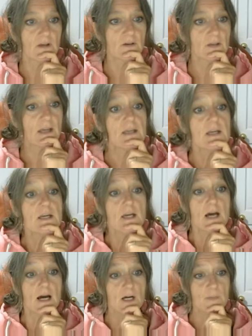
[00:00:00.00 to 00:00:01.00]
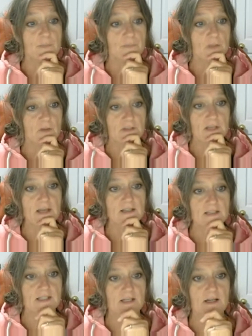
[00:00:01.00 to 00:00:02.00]
Okay, on the
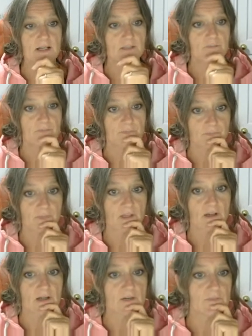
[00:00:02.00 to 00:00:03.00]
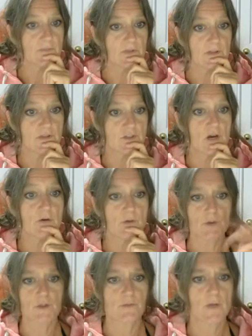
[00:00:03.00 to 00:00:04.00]
next line,
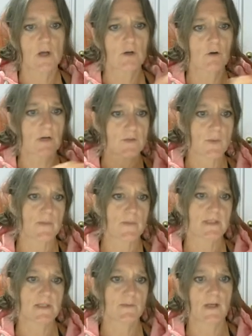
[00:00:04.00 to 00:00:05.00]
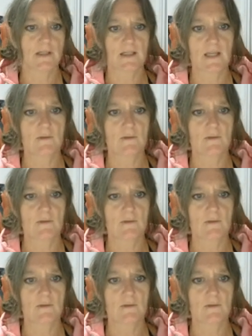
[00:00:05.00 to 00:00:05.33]
Gerald agrees with Mr Birling. Yeah, it